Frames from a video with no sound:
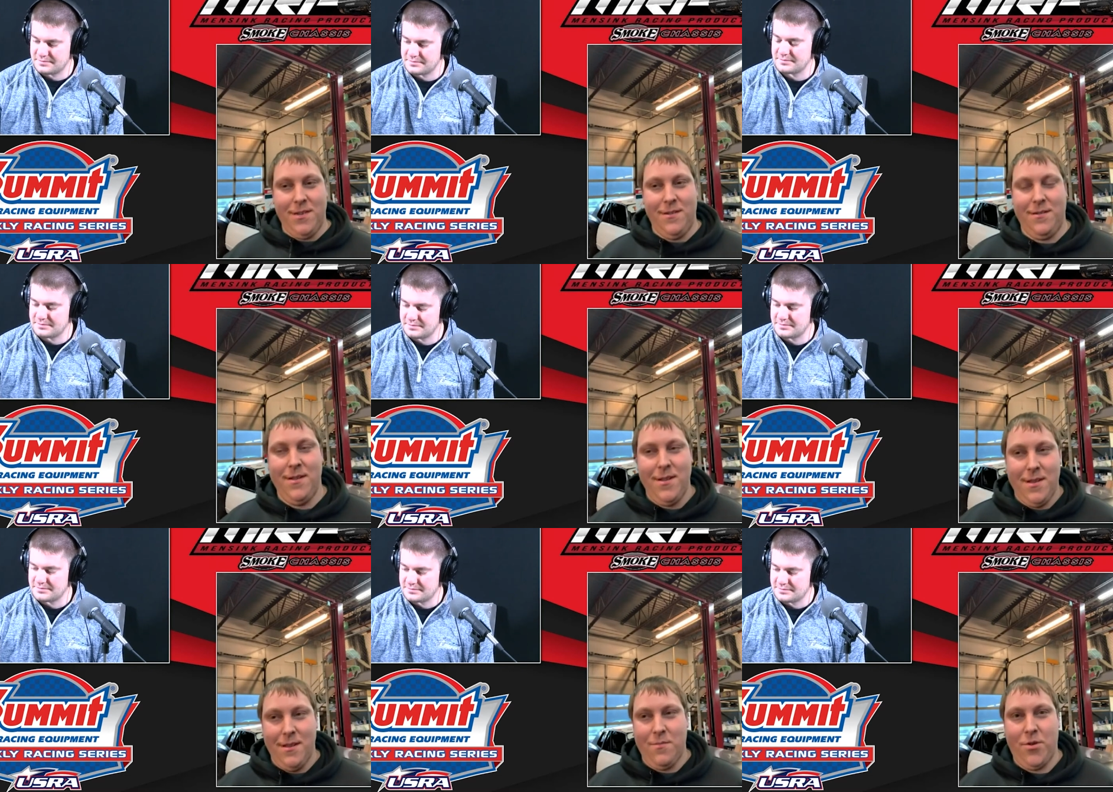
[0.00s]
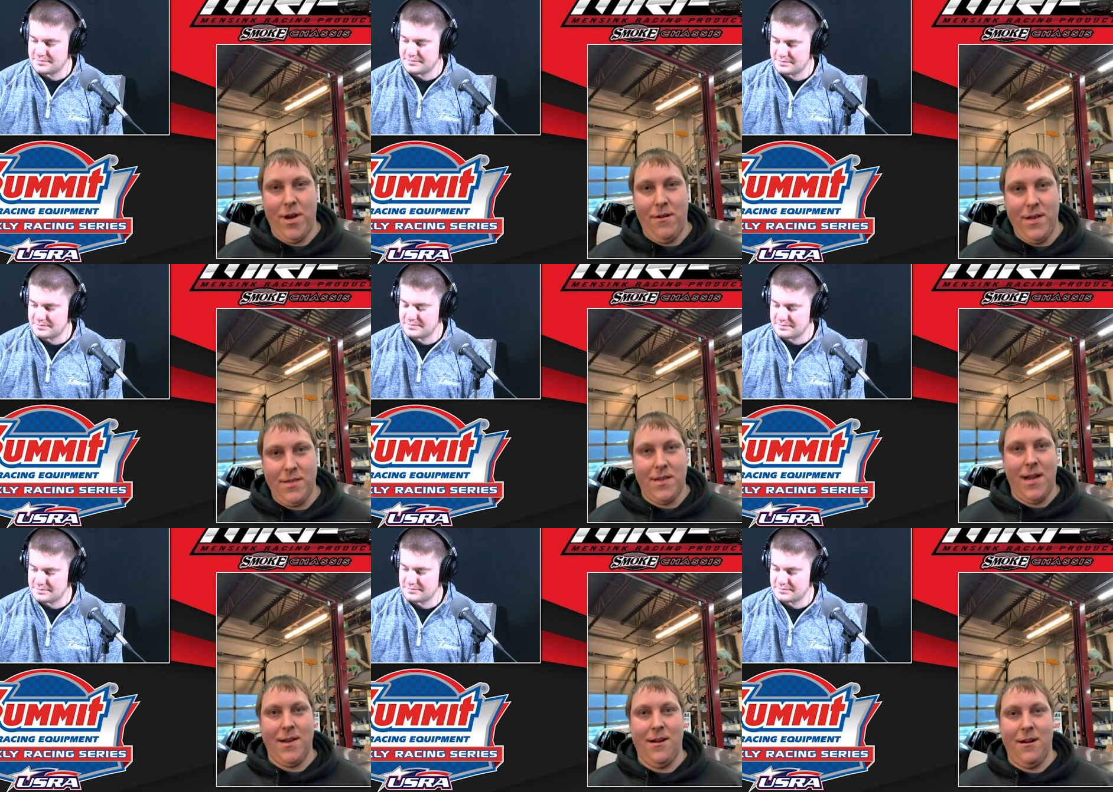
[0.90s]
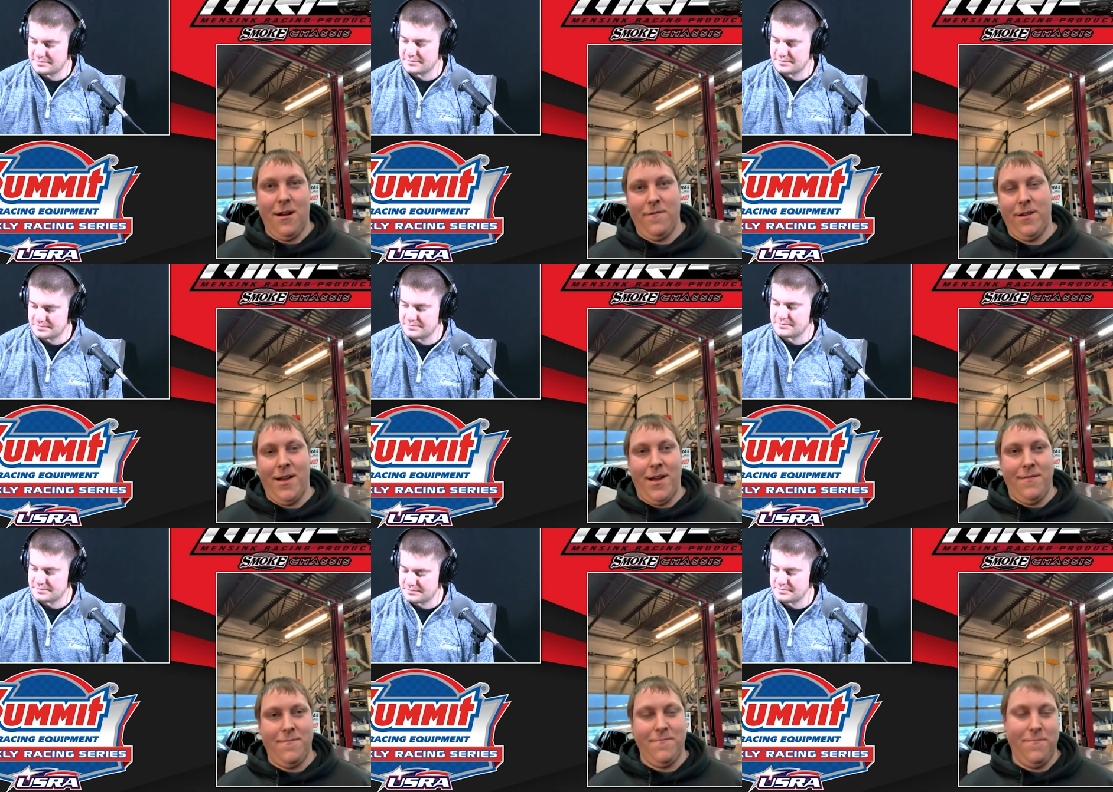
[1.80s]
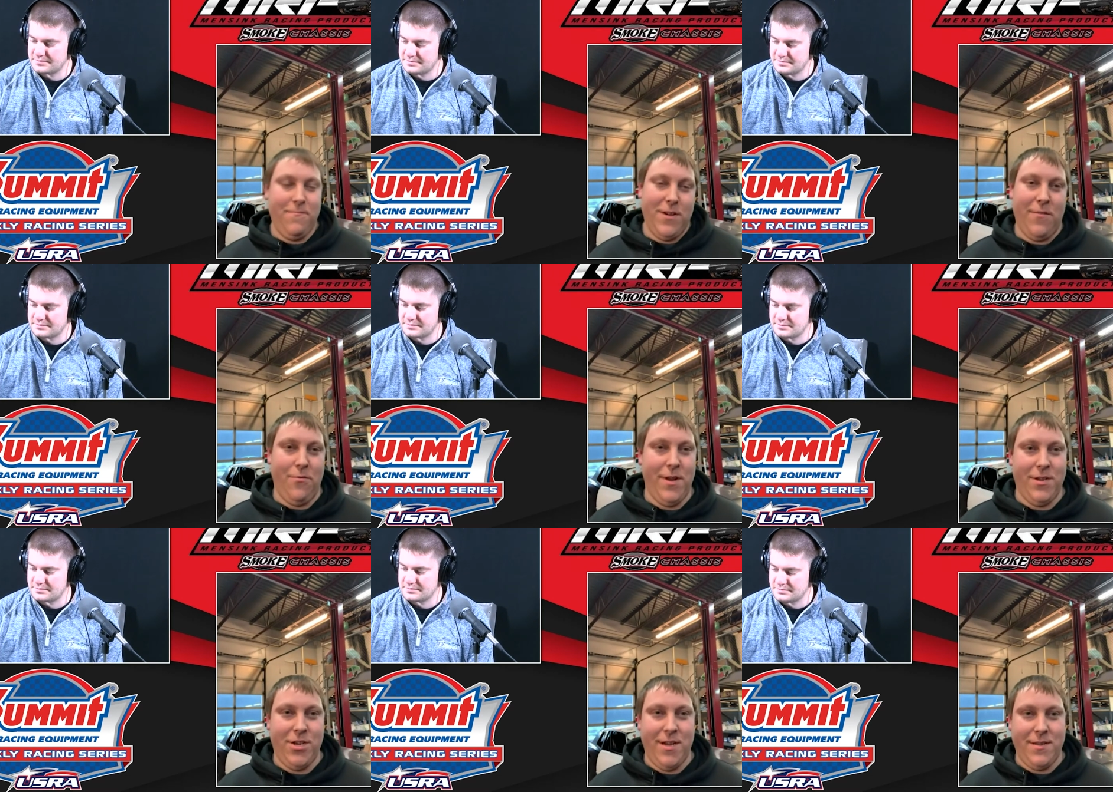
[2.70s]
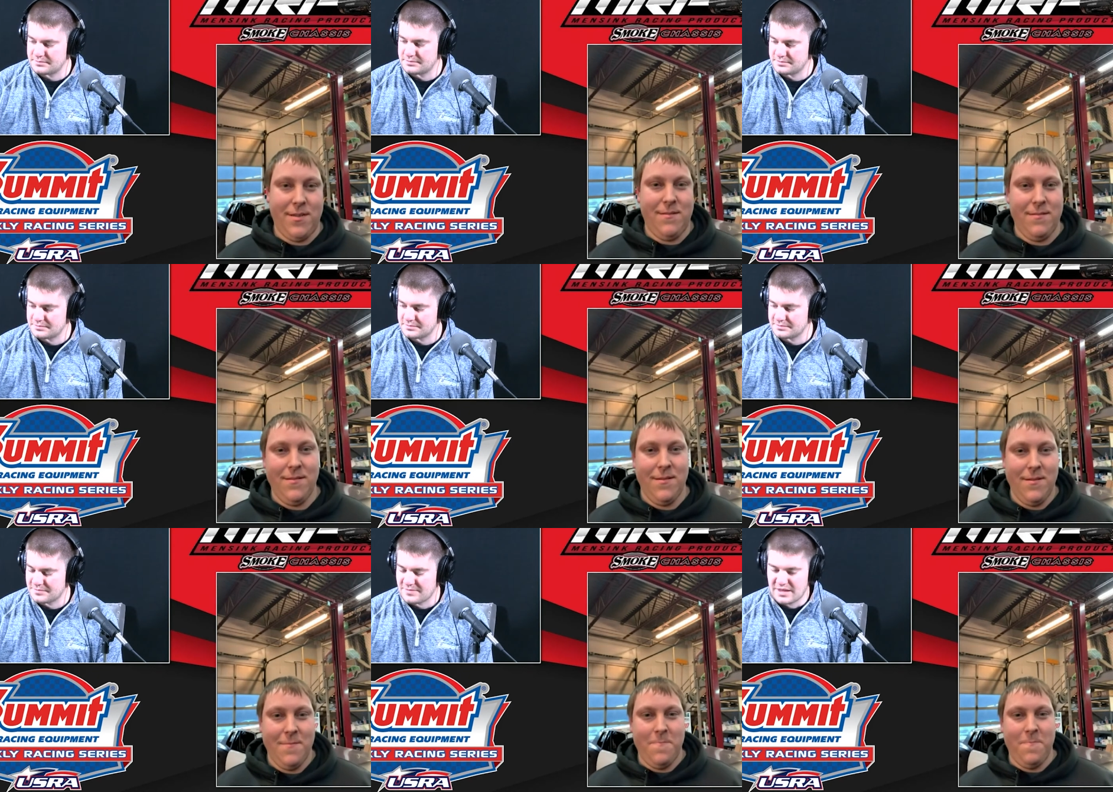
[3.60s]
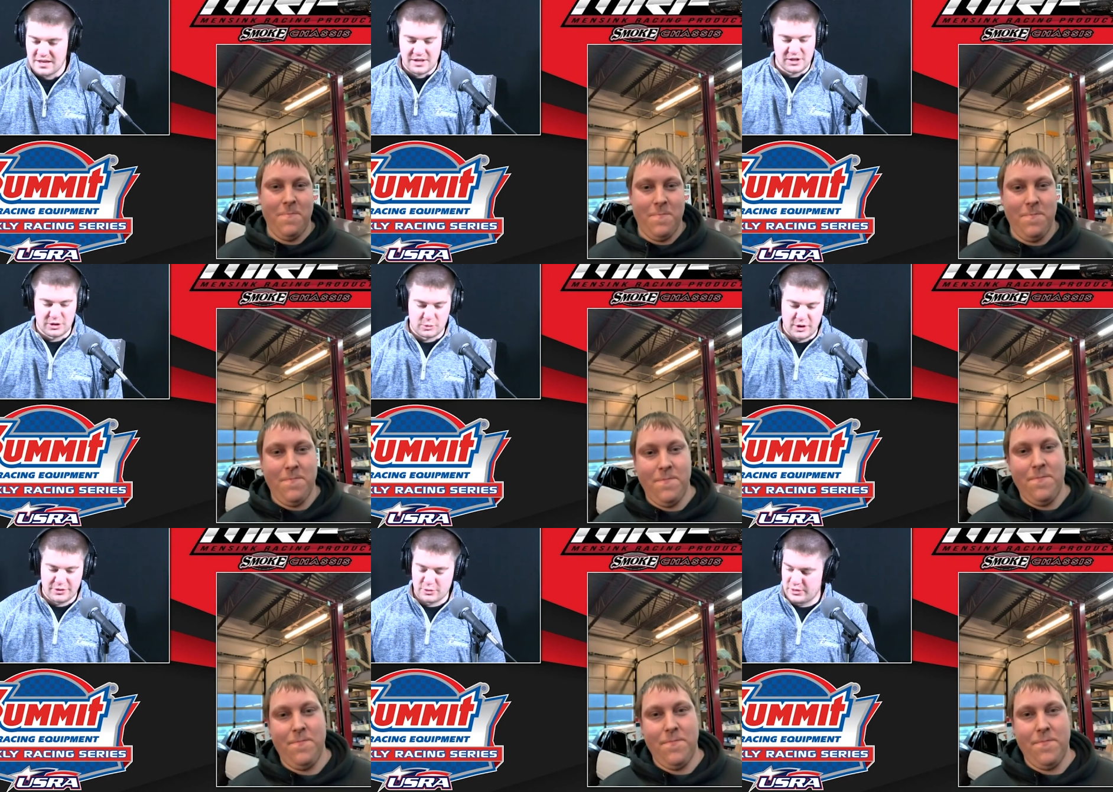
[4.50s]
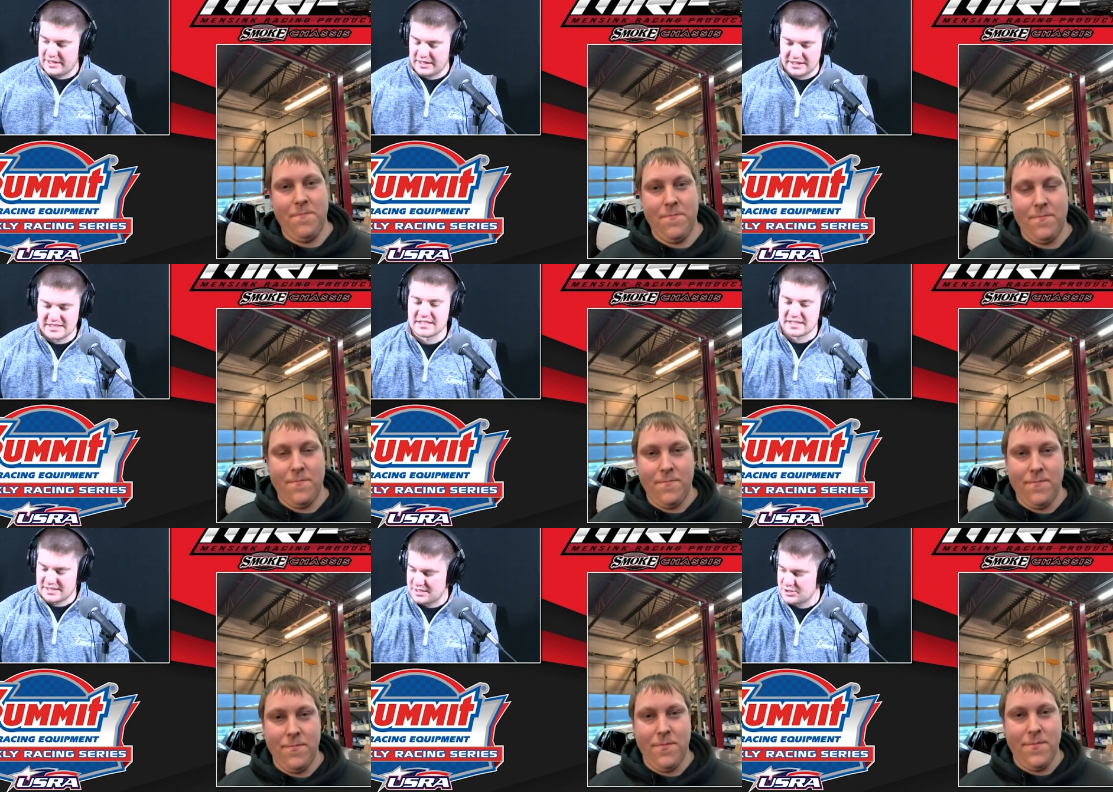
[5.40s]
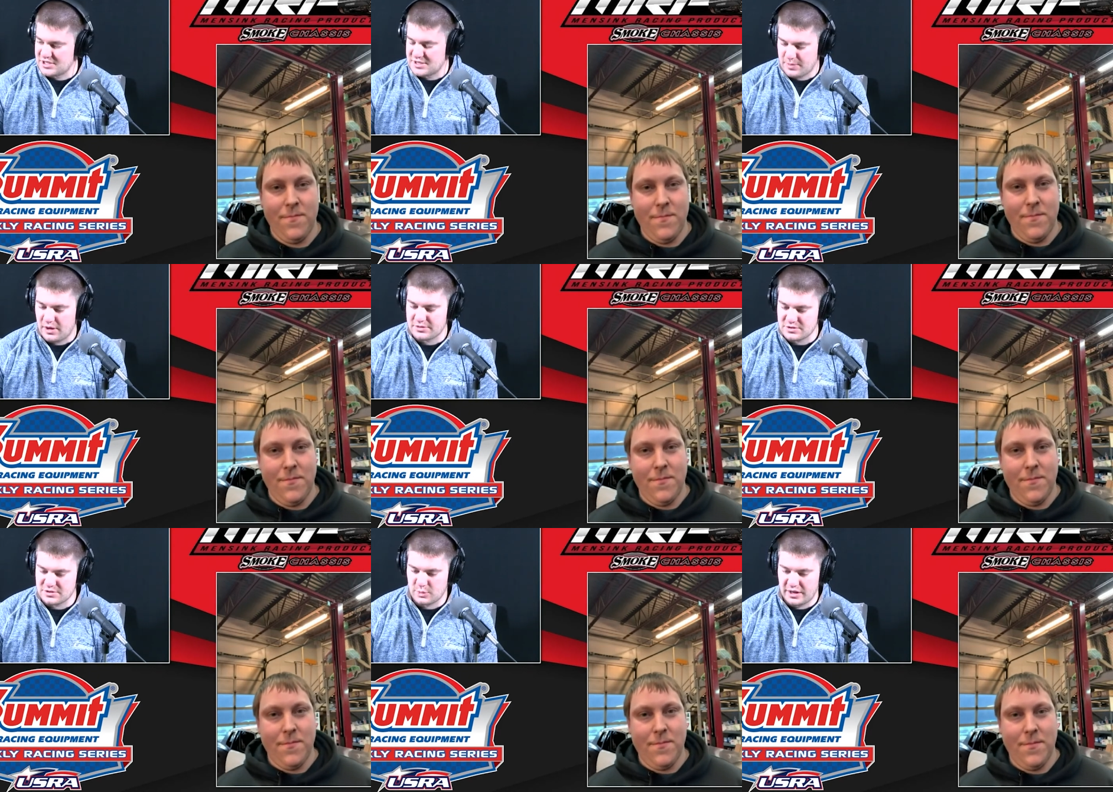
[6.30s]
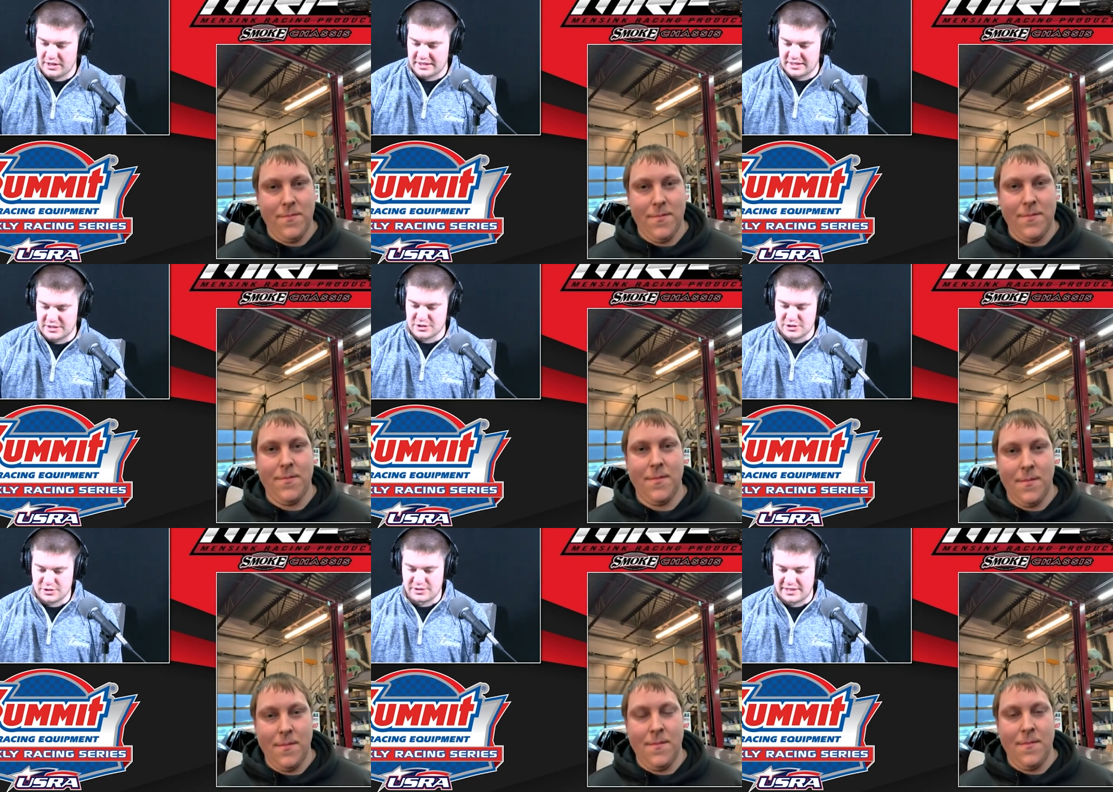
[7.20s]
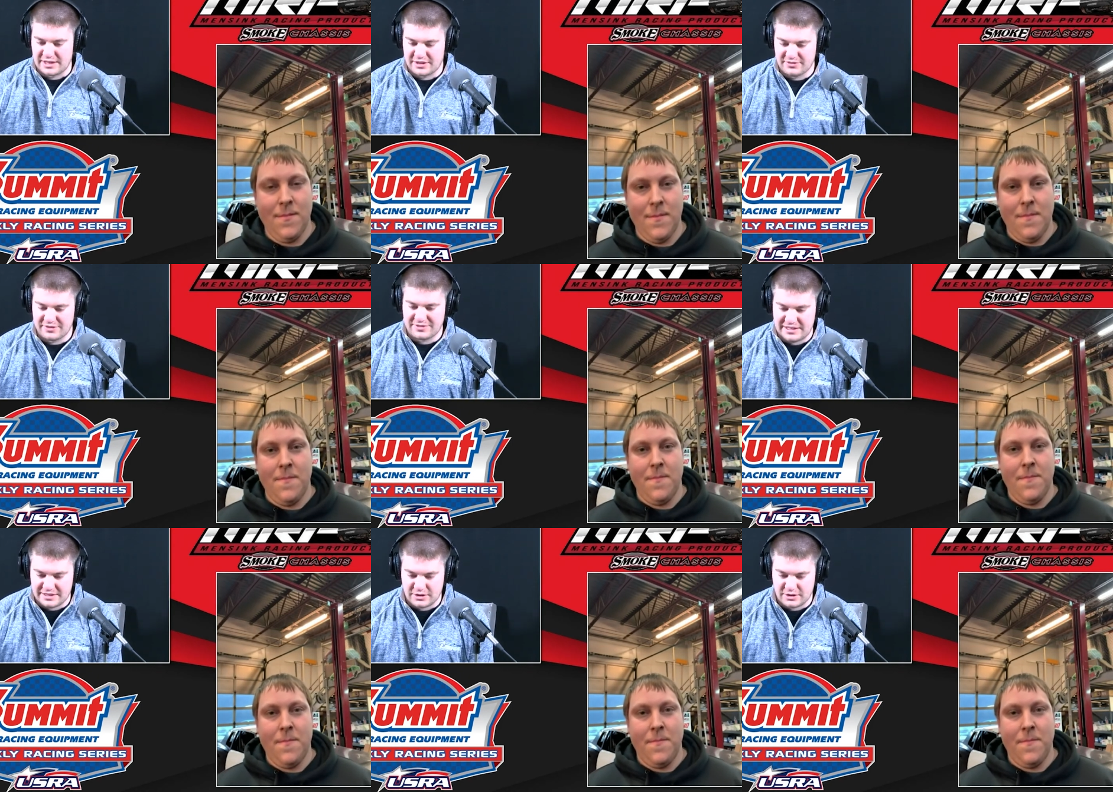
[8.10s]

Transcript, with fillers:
Speaker 1: and probably race the stock car off and on whenever we get a chance. I'm
Speaker 2: going to run through the uh, list of contingency sponsors as well, in addition to the uh, the fifteen hundred